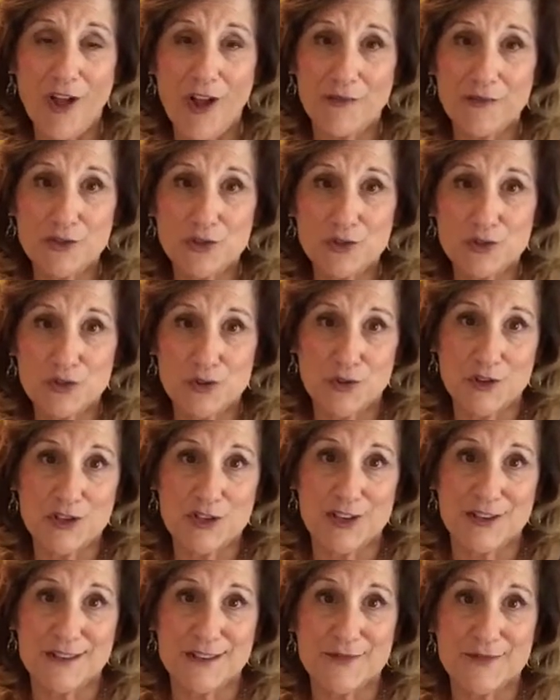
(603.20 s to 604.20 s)
of
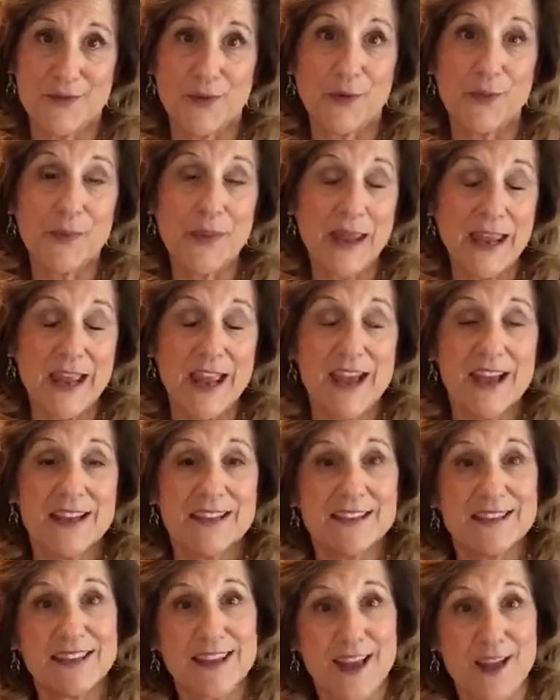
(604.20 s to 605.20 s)
nutritions for me
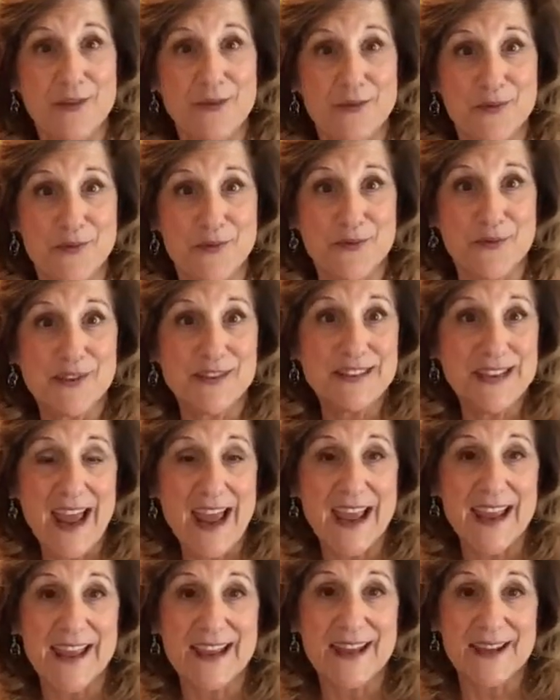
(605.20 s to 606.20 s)
to get through the
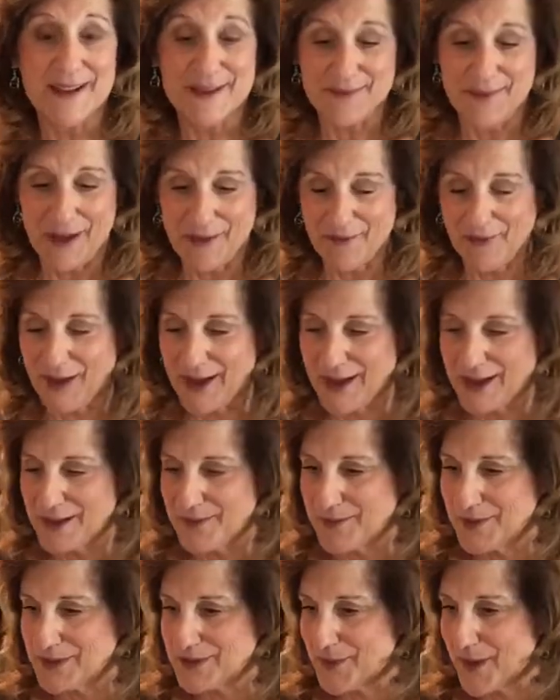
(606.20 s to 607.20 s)
day. My
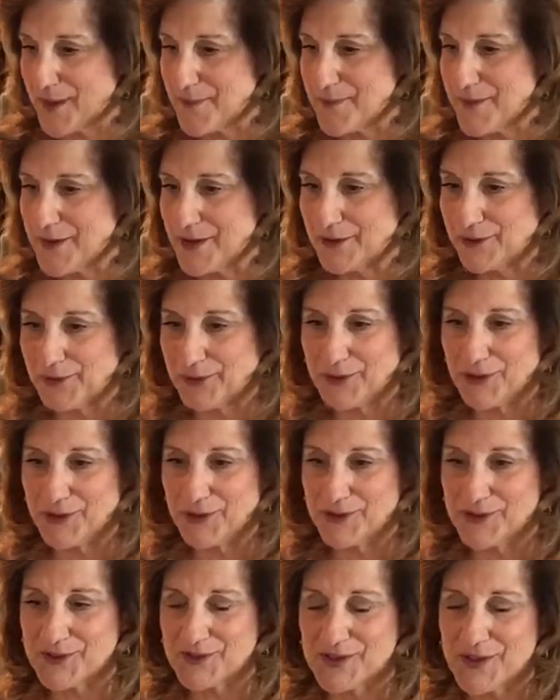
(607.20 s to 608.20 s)
vitamins, my
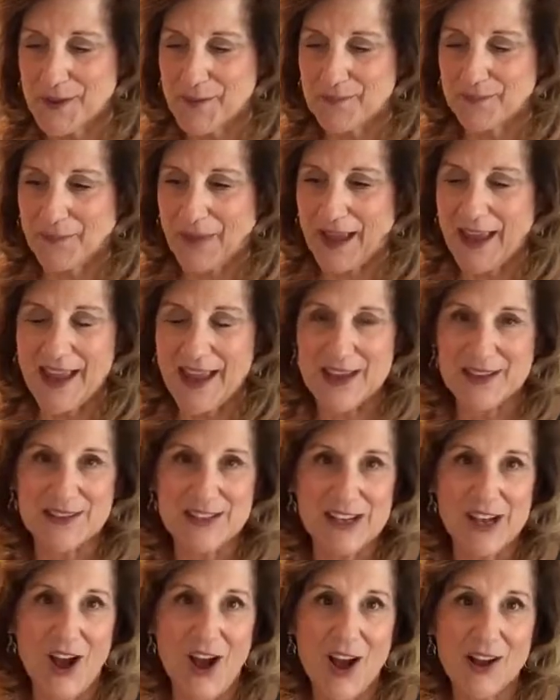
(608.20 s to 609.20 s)
minerals, my
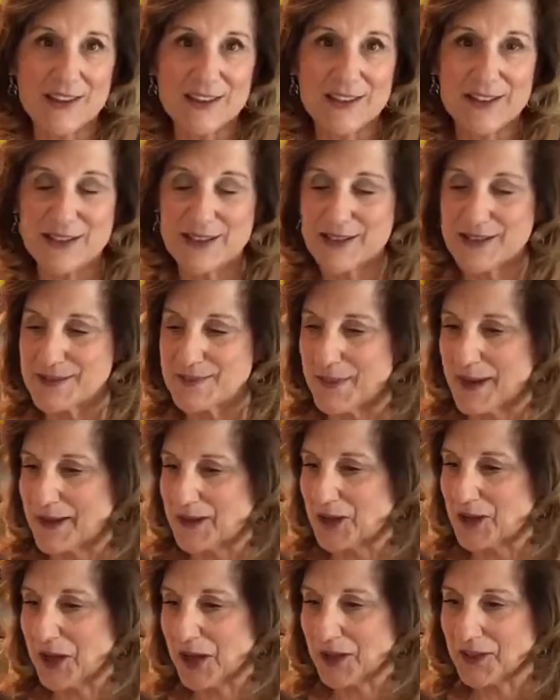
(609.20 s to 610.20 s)
antioxidants, my
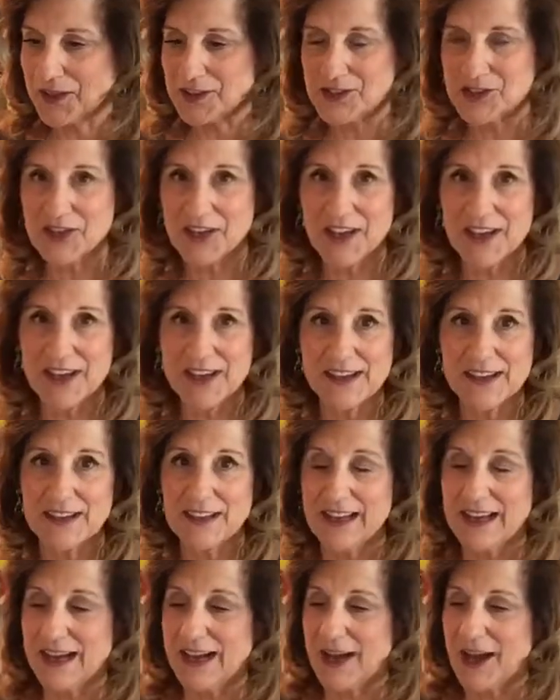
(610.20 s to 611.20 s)
collagen,
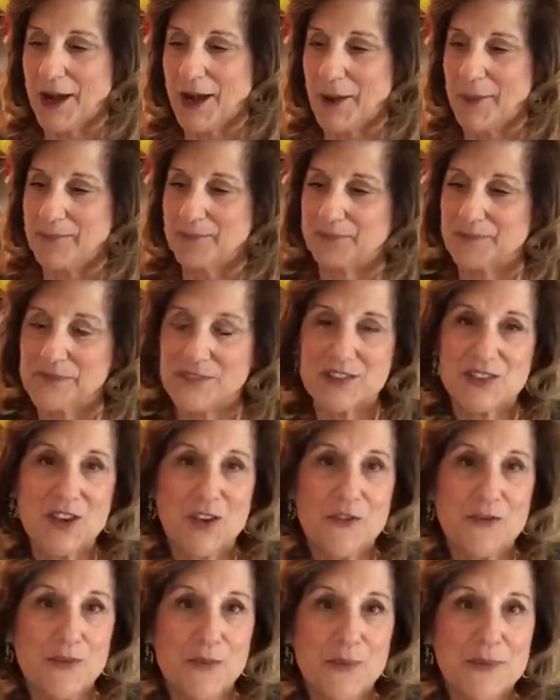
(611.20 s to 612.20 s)

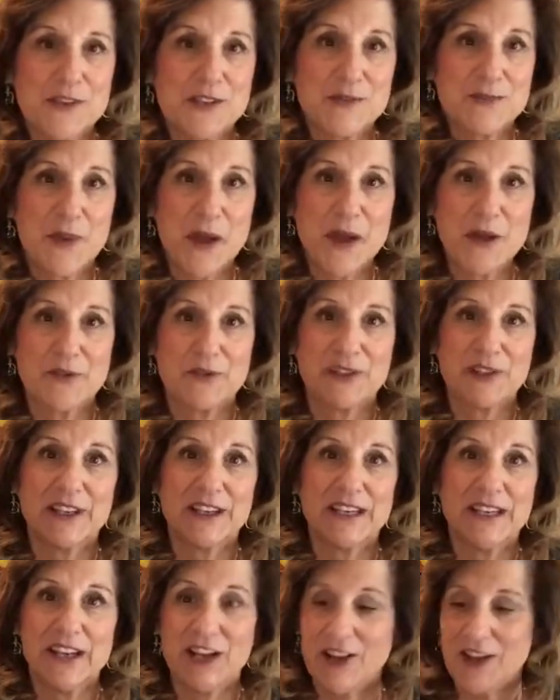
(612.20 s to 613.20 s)
stuff from the
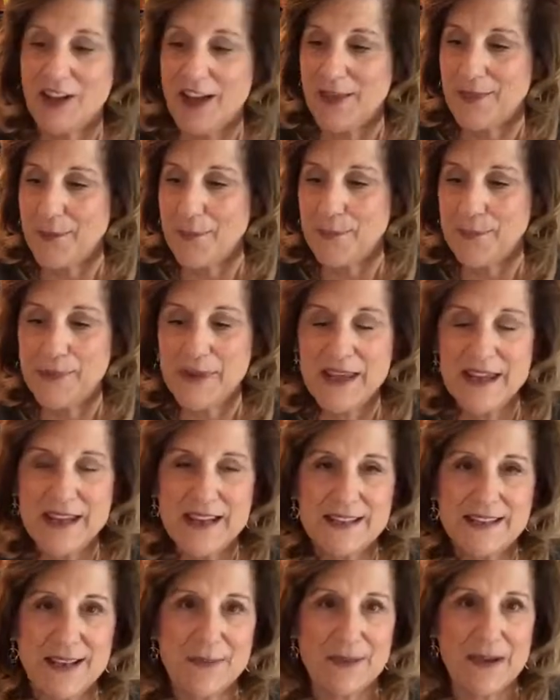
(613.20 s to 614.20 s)
spirulina and the
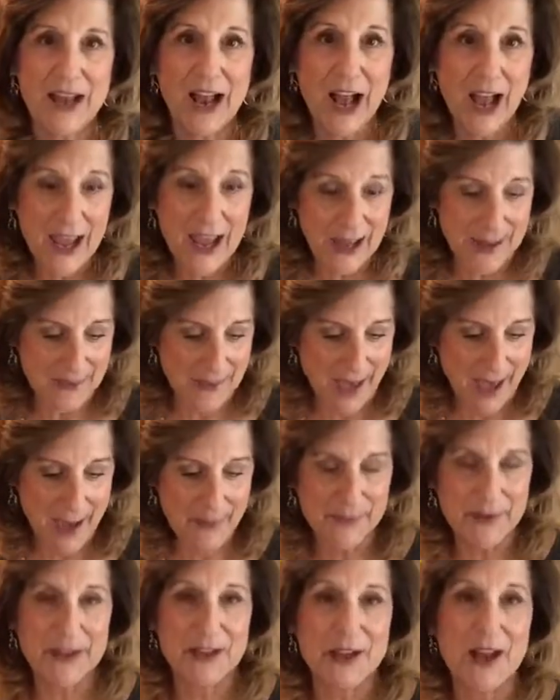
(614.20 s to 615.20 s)
beets. I mean, I am
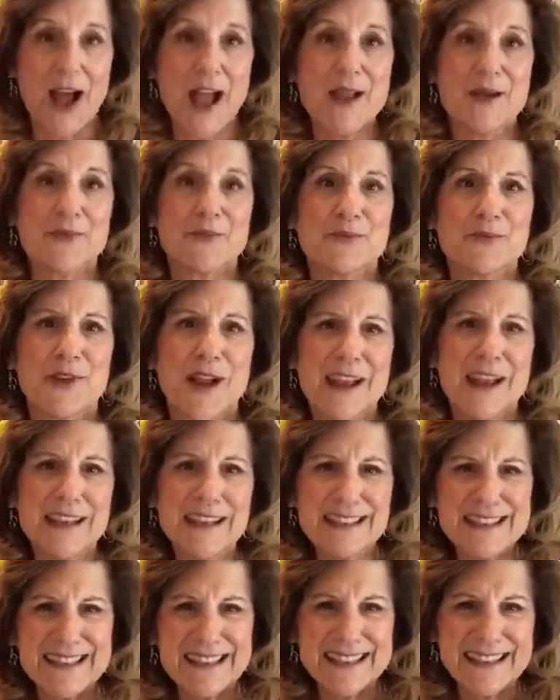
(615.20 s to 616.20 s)
happening. I am
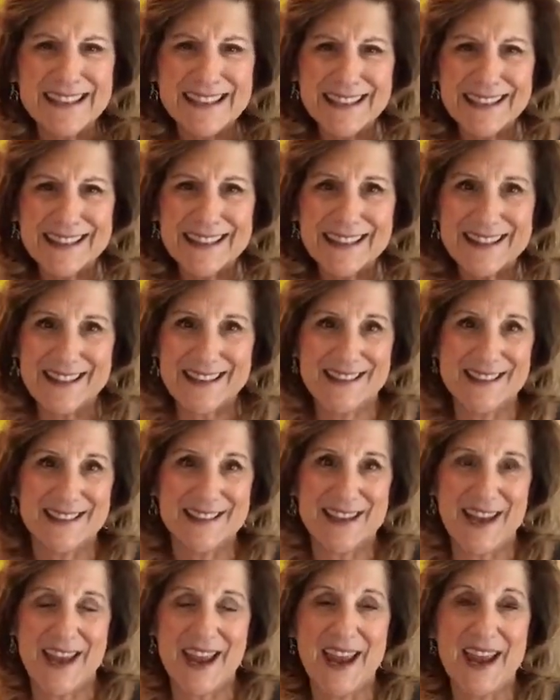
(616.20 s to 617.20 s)
ready to get this
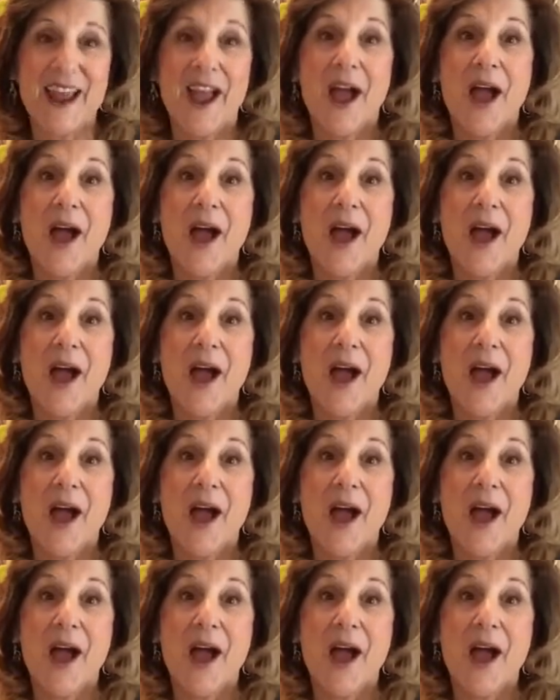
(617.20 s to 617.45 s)
day